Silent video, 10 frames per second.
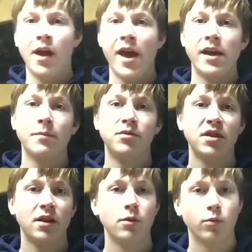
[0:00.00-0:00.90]

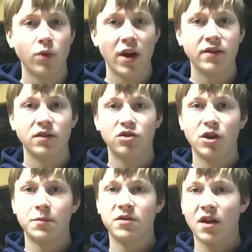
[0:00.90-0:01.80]
AMD Ryzen
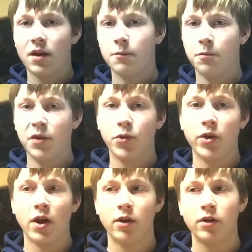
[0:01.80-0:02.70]
chipset
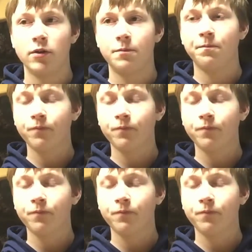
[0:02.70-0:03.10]
B300